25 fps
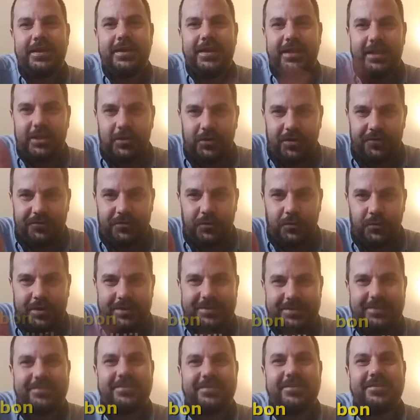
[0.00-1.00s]
Hello
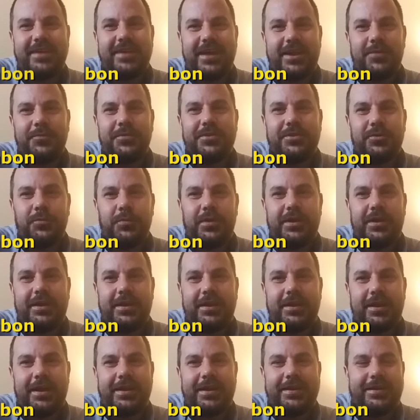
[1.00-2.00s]
everyone, this is Adam with the
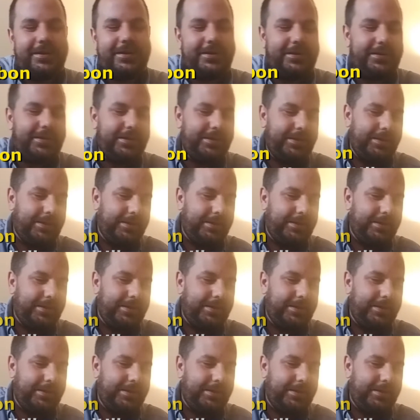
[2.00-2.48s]
Weekend Hiker.